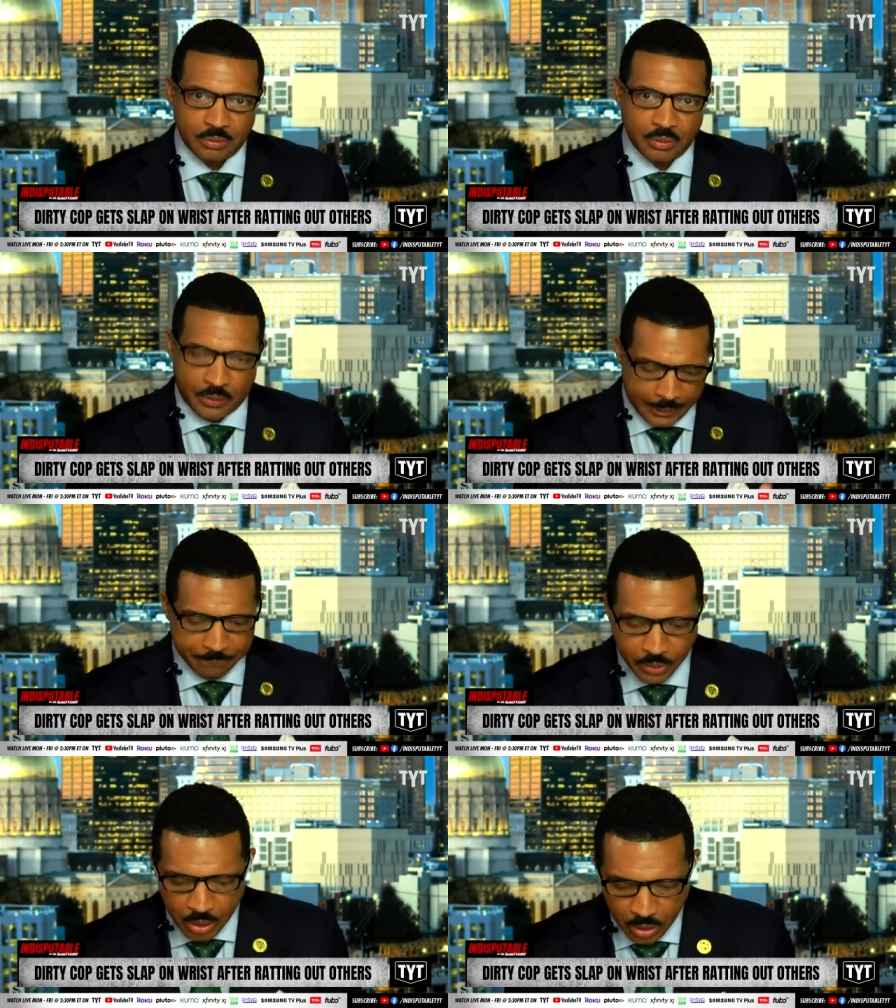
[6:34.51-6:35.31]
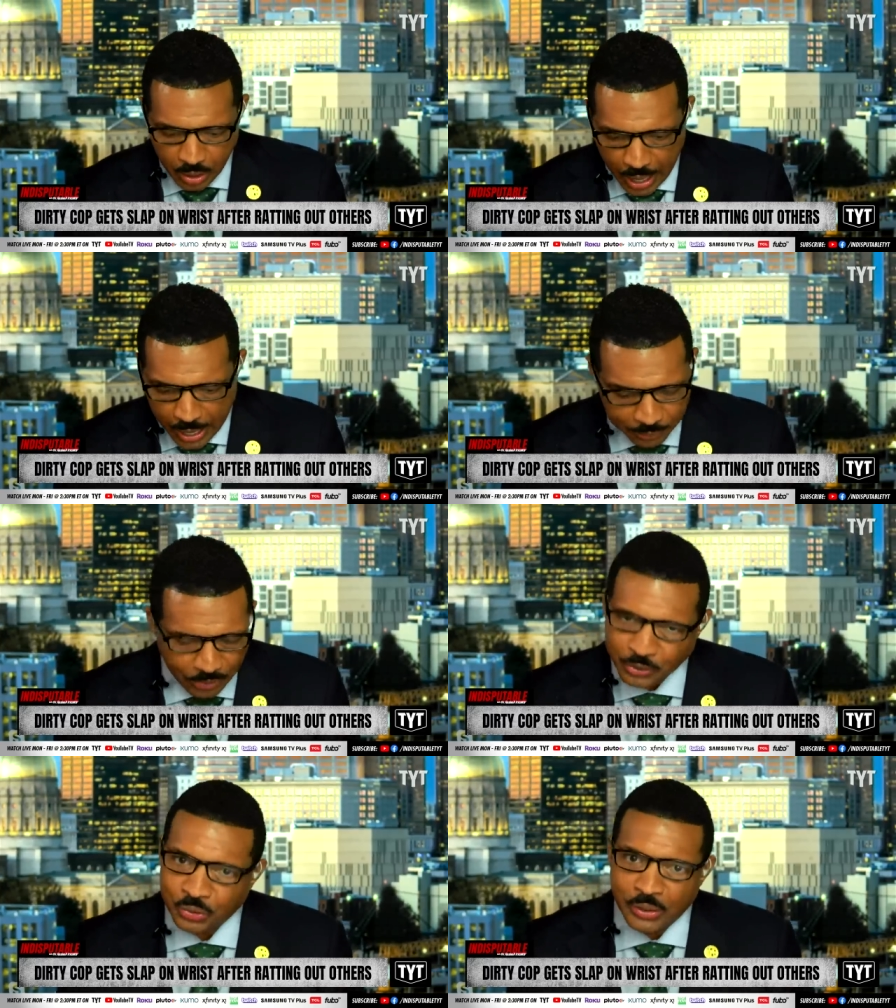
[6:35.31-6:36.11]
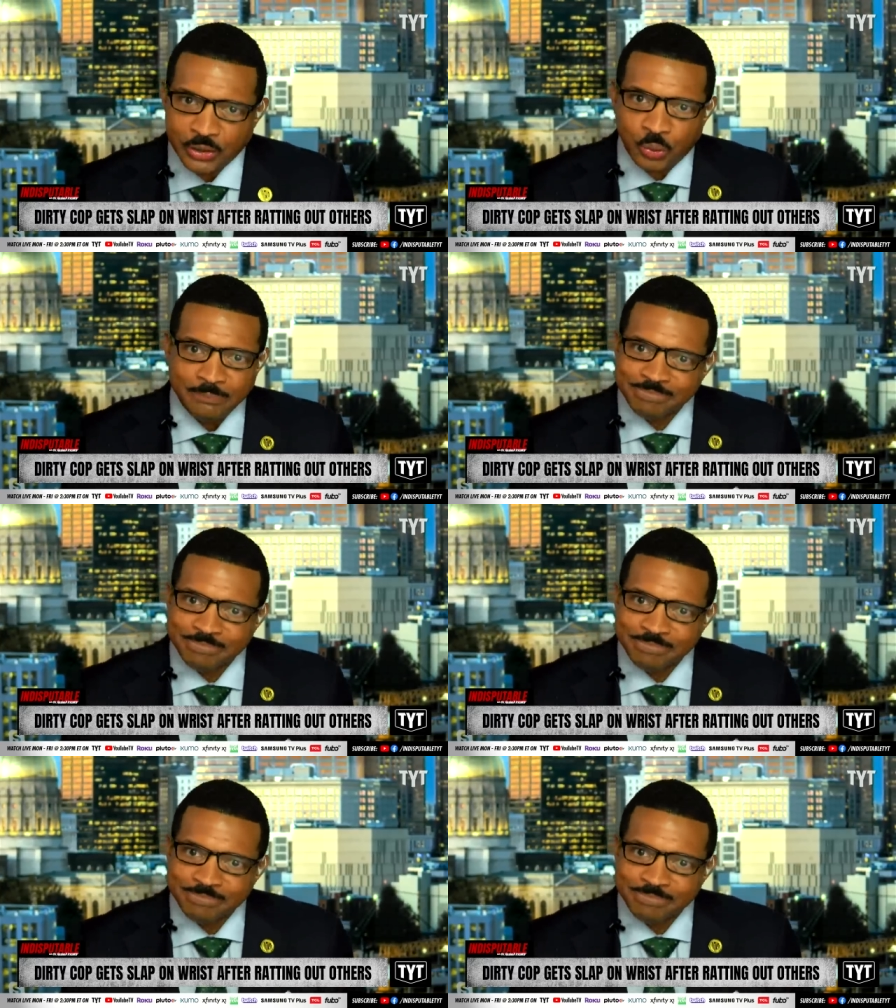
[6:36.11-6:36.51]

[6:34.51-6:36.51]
All right. Uh, thoughts on this one?